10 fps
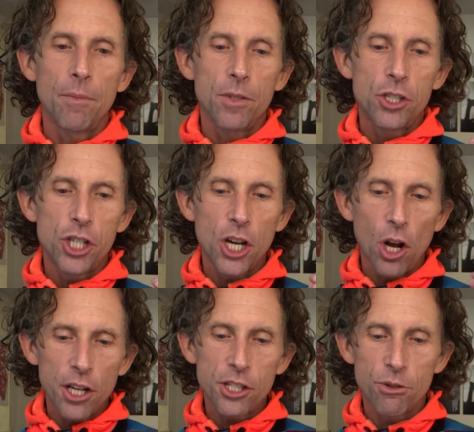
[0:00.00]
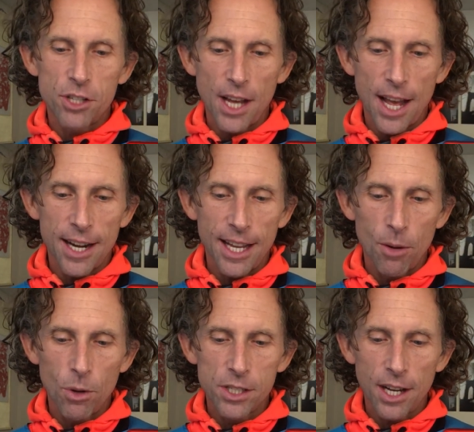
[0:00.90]
She also said, it
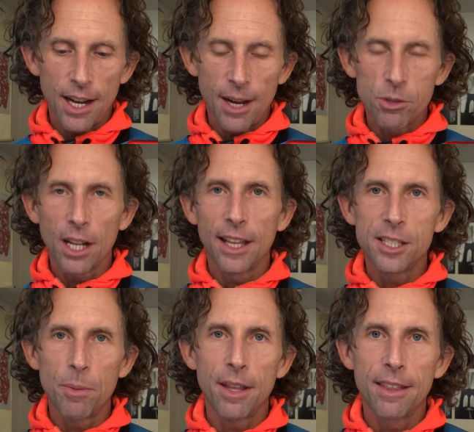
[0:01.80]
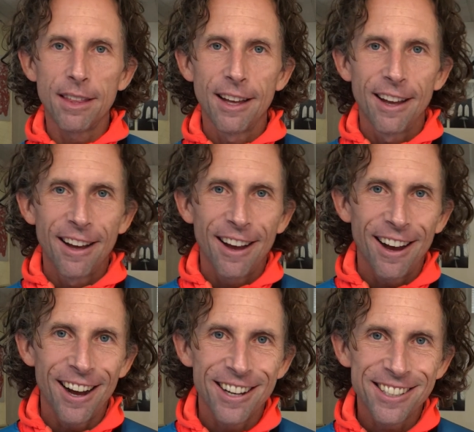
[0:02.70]
was Elizabeth
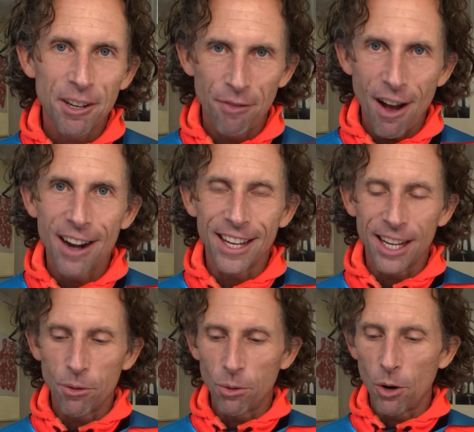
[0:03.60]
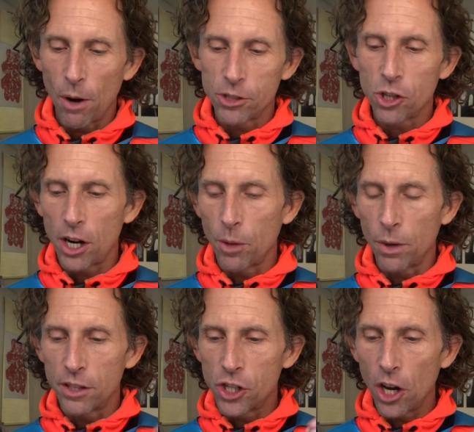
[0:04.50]
Scafani who I was talking
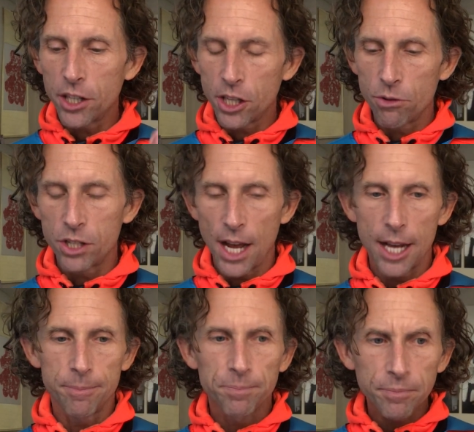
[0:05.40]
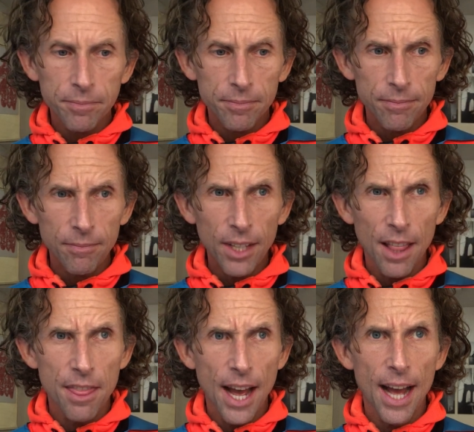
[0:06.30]
with. She also said
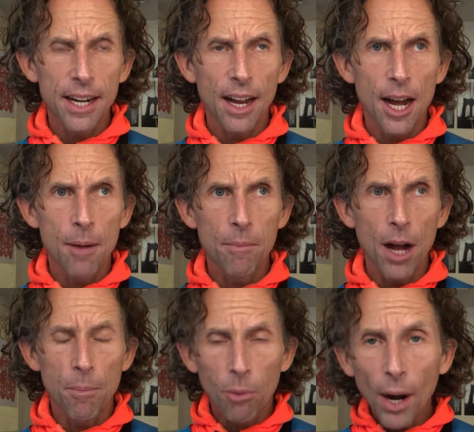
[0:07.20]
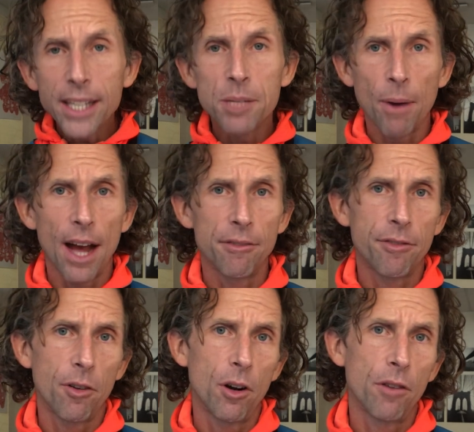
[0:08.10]
that a bright spot
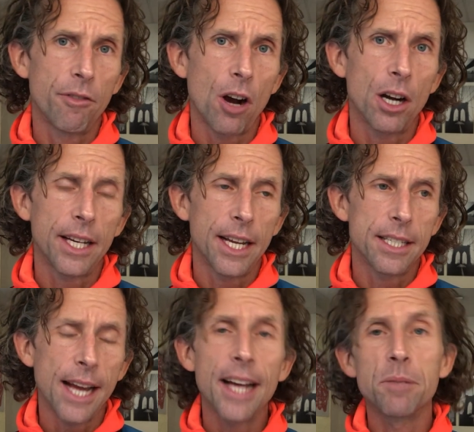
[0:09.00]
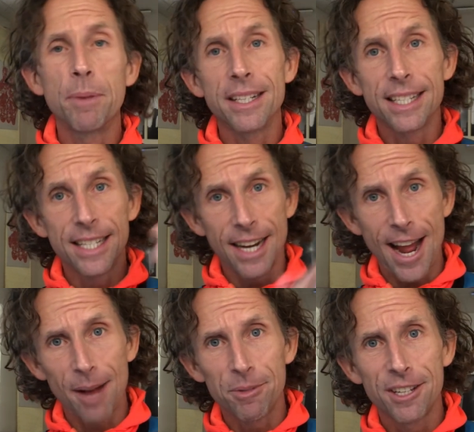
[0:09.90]
for our kids has been
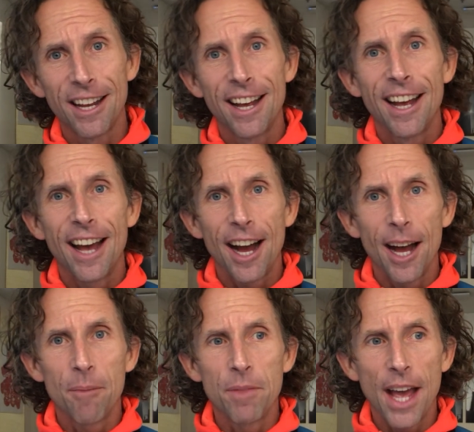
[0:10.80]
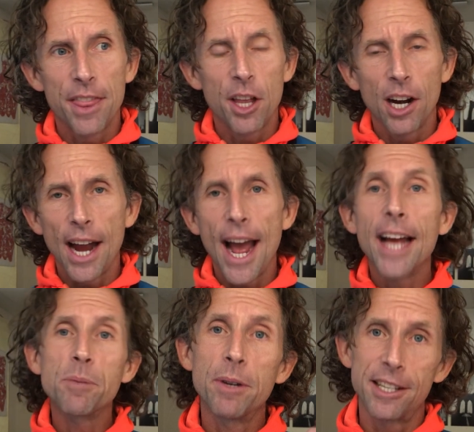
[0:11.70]
Synapse, that there
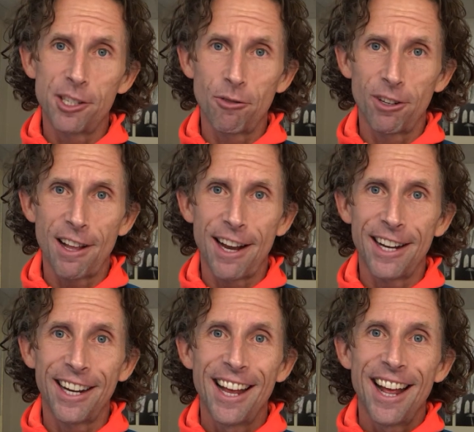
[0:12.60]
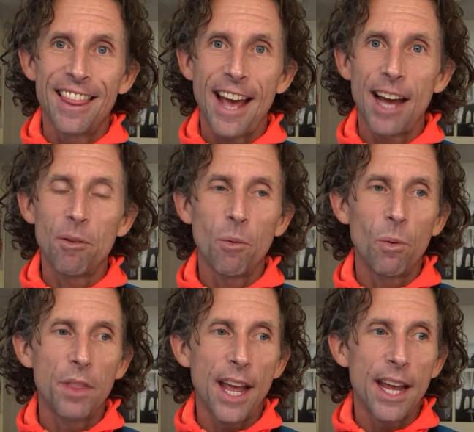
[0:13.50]
has a silver lining, that
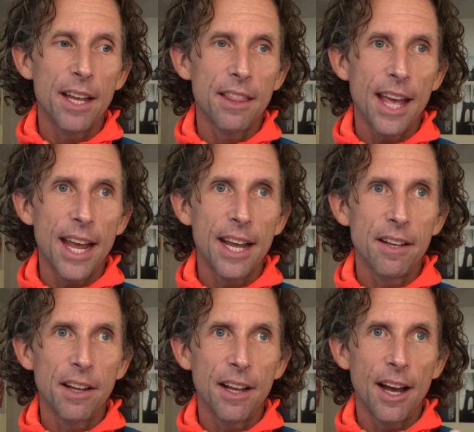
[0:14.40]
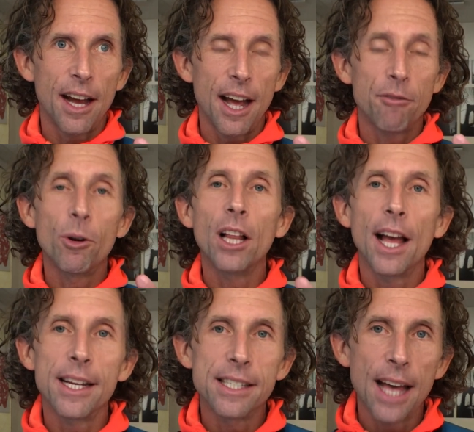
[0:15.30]
they have
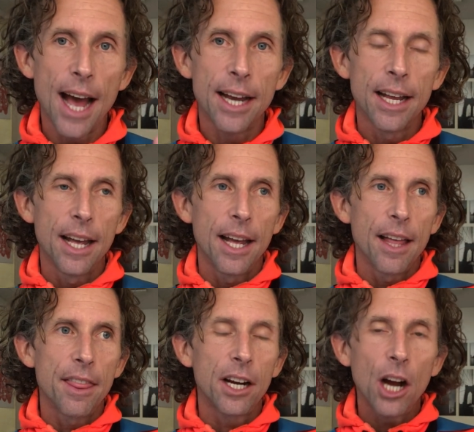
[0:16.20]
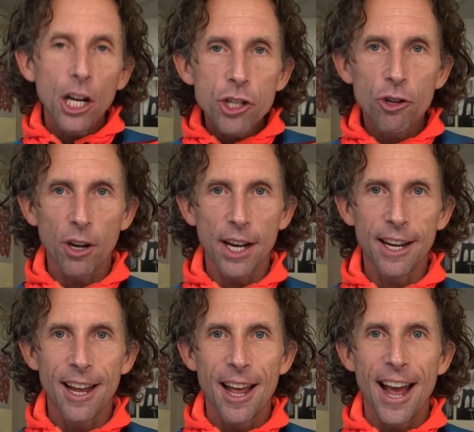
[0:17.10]
realized that the
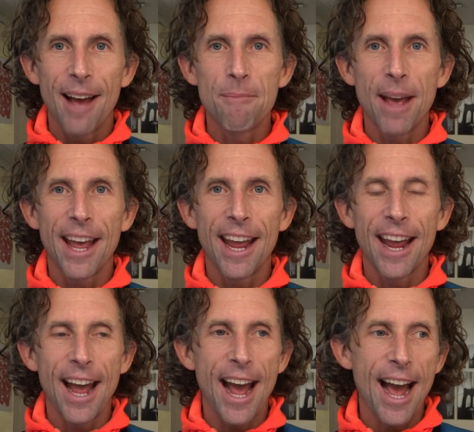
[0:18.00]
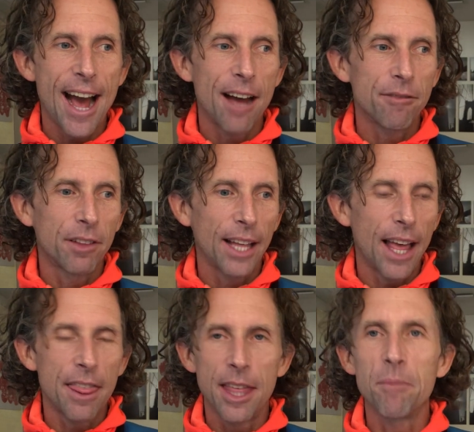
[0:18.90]
country may have
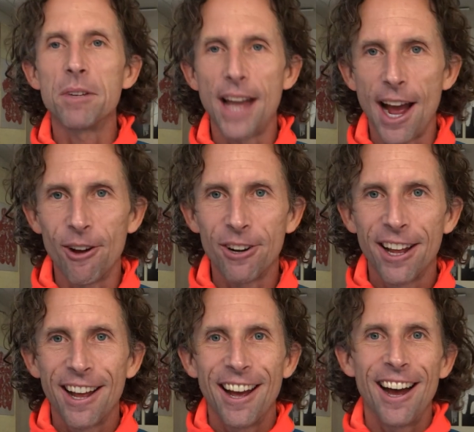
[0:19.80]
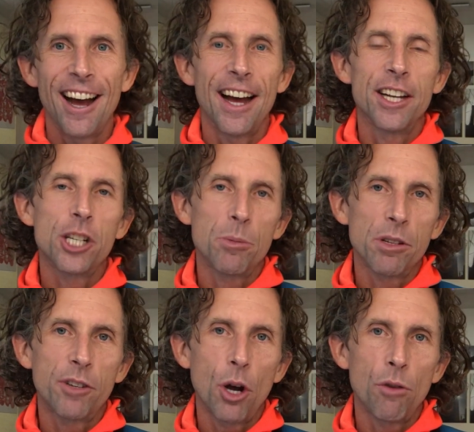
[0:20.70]
let them down in terms
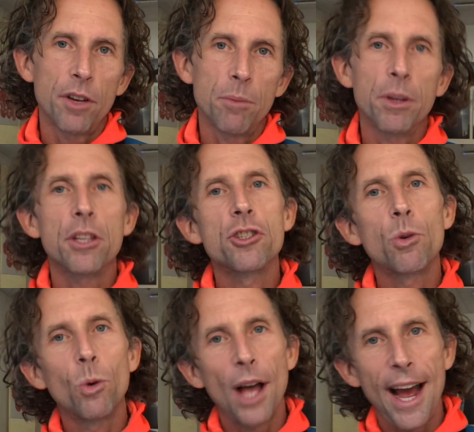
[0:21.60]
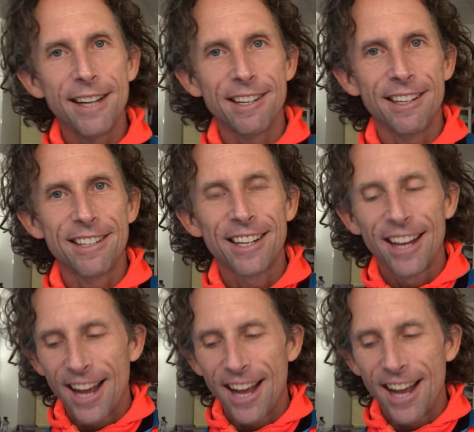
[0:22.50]
of COVID, but the school hasn't.